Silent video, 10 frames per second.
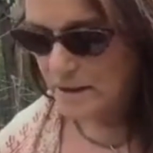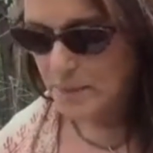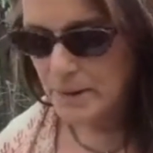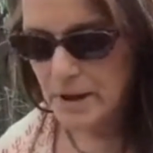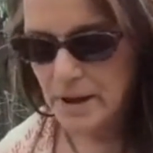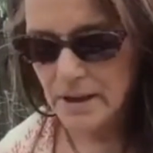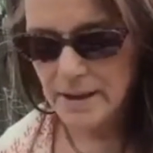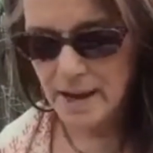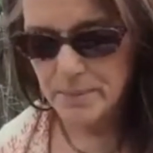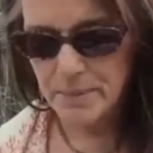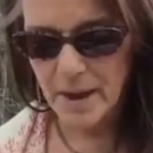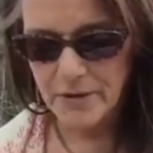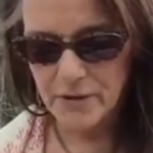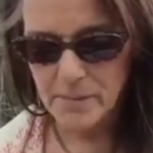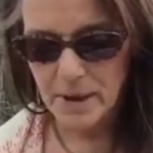bring that breath
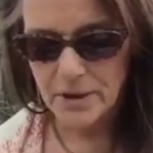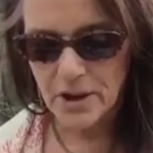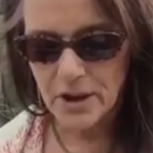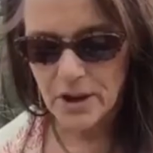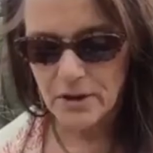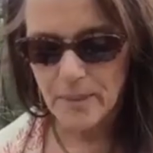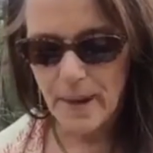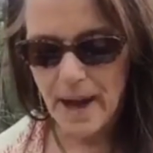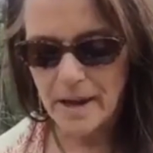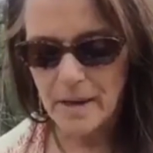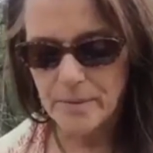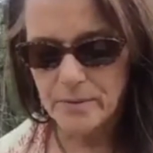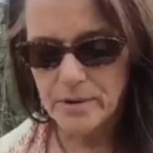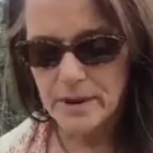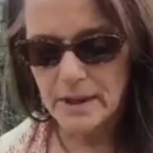from Mother Earth back up
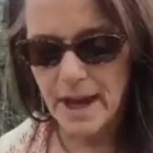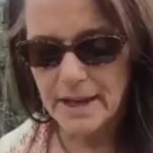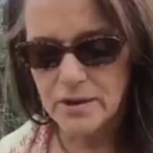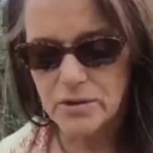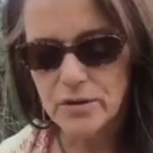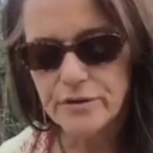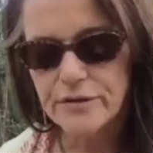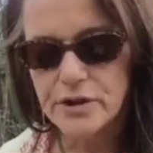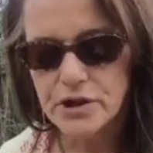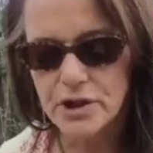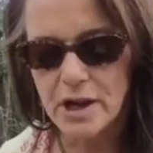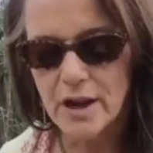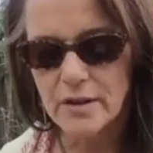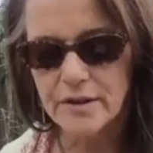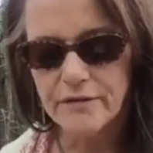through the legs, through the first
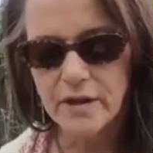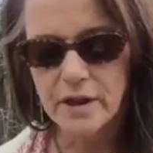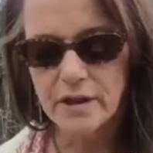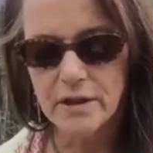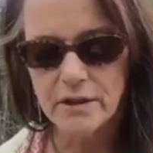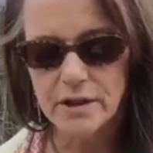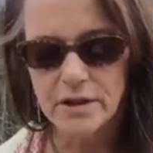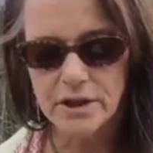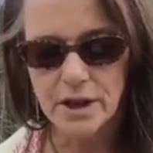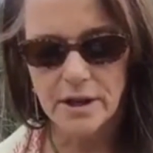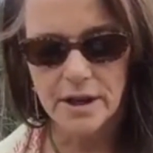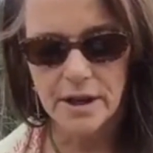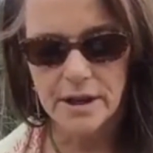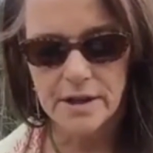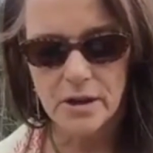chakra. Feel her in your
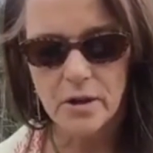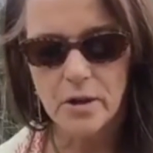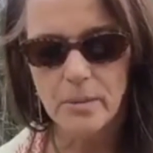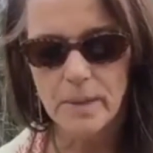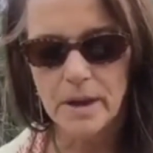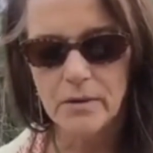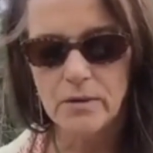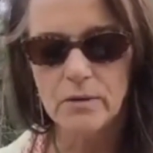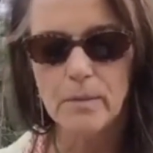chakras opening through